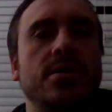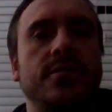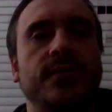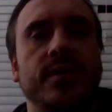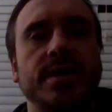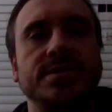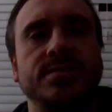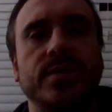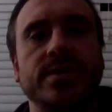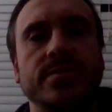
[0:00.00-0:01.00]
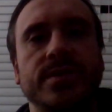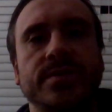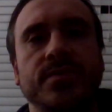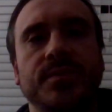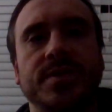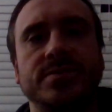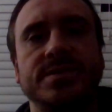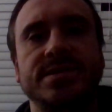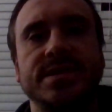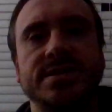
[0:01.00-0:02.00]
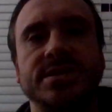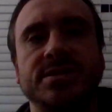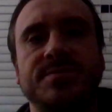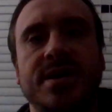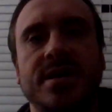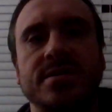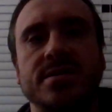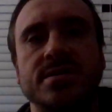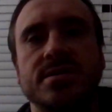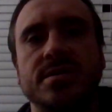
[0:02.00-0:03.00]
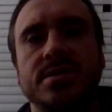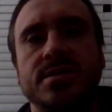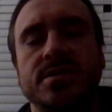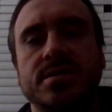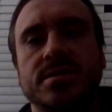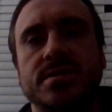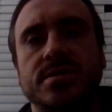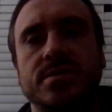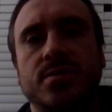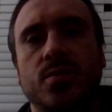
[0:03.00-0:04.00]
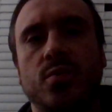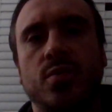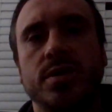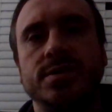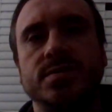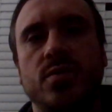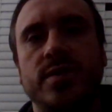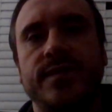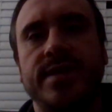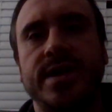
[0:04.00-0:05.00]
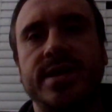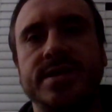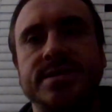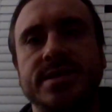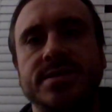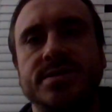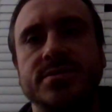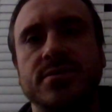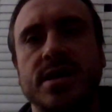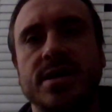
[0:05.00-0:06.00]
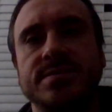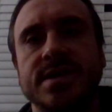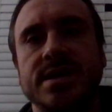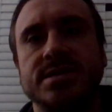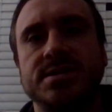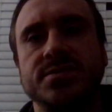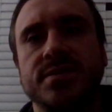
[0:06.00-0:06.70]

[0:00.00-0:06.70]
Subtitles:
Franz Wigerman proposes that Tishpak was one of the deities he describes as